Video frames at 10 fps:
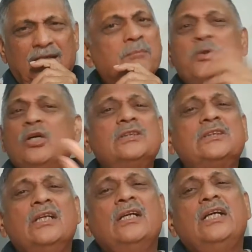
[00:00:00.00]
Because
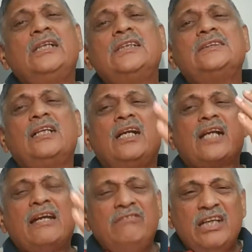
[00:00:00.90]
it is the
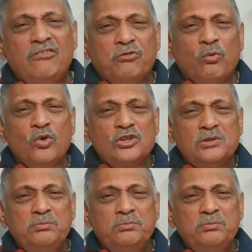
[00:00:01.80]
driving force